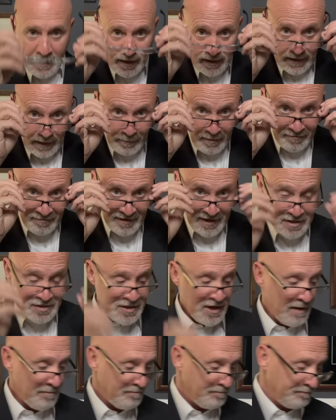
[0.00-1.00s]
Let me finish
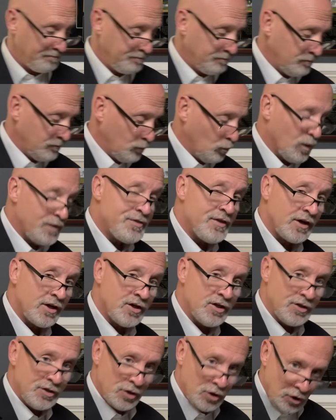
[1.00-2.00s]
up with the
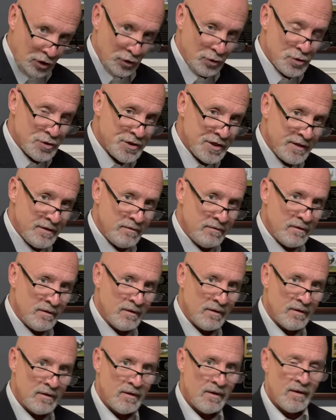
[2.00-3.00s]
conclusion
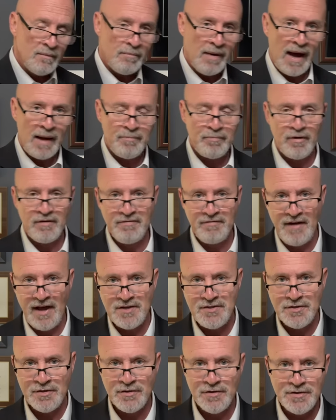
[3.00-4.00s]
by
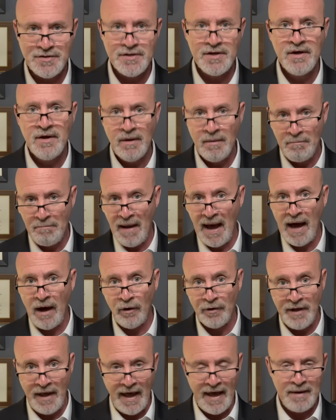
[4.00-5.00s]
Professors
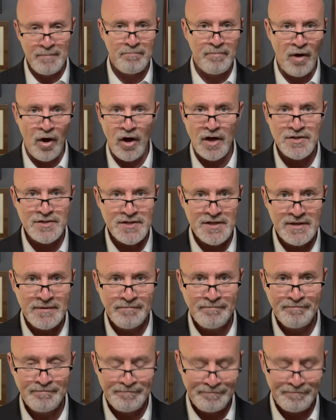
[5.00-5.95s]
Baude and Paulsen.